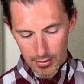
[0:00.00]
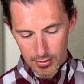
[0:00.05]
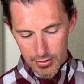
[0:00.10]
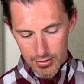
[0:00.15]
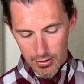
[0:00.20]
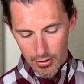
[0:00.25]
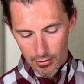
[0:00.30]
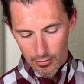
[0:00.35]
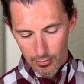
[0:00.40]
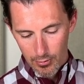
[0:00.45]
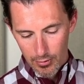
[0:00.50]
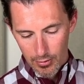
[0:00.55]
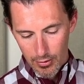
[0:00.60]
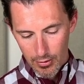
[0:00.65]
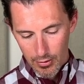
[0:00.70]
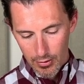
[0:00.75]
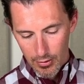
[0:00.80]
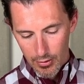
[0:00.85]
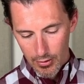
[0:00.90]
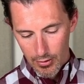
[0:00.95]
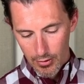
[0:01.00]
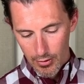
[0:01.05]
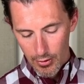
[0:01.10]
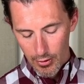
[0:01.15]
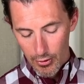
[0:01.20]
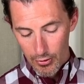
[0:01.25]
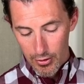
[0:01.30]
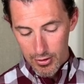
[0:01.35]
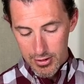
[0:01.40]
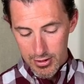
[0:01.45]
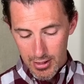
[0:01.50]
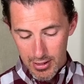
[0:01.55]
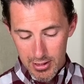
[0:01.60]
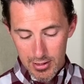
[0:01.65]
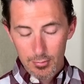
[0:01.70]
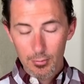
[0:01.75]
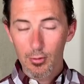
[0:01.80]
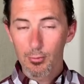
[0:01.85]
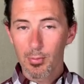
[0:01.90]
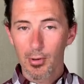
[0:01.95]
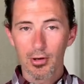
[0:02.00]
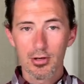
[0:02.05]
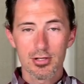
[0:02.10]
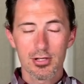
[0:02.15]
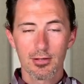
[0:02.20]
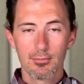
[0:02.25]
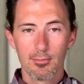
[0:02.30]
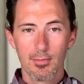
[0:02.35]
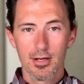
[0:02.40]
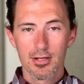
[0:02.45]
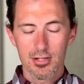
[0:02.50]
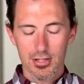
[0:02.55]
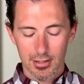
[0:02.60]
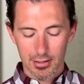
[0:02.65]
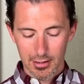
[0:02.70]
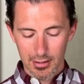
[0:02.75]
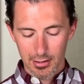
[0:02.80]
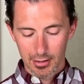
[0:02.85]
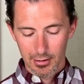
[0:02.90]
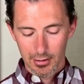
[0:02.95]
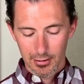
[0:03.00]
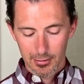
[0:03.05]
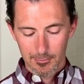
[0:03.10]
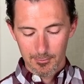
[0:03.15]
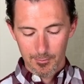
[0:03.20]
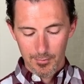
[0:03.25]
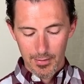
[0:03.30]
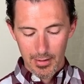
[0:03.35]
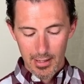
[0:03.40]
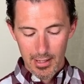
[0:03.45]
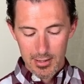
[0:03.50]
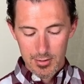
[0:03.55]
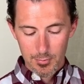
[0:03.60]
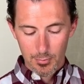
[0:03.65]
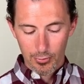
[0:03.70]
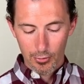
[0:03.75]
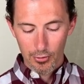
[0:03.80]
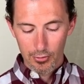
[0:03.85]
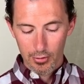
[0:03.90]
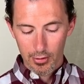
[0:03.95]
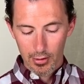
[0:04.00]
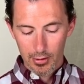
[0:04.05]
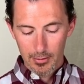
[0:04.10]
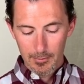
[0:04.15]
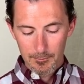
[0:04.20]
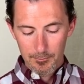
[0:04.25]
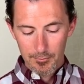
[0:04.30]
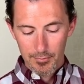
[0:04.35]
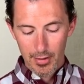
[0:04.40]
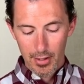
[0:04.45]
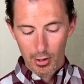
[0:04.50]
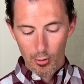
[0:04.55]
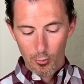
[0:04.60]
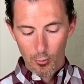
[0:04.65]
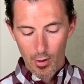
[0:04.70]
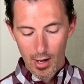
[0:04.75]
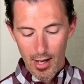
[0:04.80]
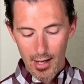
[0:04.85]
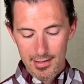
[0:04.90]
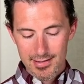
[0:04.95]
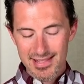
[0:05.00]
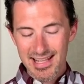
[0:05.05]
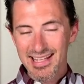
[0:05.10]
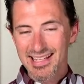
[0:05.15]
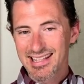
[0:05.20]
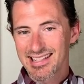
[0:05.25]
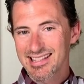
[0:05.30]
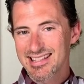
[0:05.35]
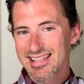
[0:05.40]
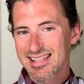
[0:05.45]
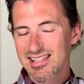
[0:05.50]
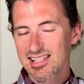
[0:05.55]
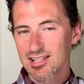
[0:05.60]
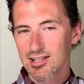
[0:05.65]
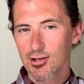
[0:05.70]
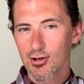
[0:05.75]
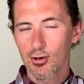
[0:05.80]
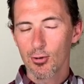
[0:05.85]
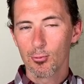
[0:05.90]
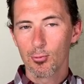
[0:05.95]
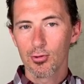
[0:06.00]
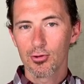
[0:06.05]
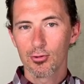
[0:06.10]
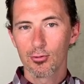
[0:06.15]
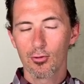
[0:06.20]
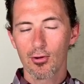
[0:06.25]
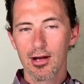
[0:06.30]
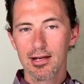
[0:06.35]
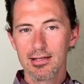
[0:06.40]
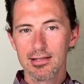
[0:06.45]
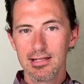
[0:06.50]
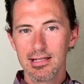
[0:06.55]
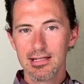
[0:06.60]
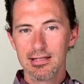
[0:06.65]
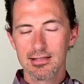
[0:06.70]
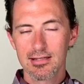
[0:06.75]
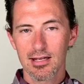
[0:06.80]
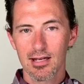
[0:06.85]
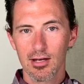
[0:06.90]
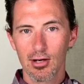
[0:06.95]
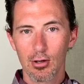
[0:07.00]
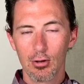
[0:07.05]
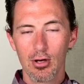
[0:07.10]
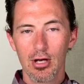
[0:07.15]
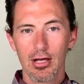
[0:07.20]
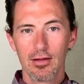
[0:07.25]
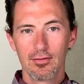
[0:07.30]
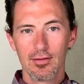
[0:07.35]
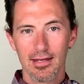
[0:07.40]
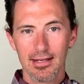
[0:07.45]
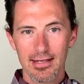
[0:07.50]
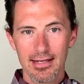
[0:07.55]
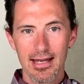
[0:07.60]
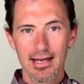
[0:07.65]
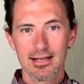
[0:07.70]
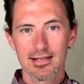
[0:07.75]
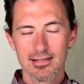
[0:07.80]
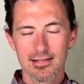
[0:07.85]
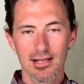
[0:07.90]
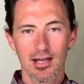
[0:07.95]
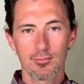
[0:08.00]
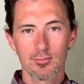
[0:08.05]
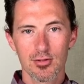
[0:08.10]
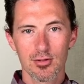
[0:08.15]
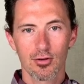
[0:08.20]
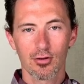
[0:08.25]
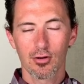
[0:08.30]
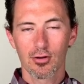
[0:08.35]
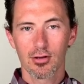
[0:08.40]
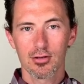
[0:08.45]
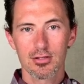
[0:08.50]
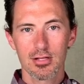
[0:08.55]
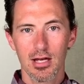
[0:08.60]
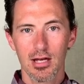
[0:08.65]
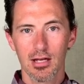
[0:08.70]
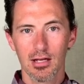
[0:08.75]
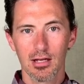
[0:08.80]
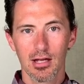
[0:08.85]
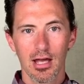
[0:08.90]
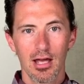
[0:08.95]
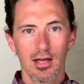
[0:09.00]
So, the sensible person mentioned here is prudent. They are wise. They consider with great detail the next steps they're going to take.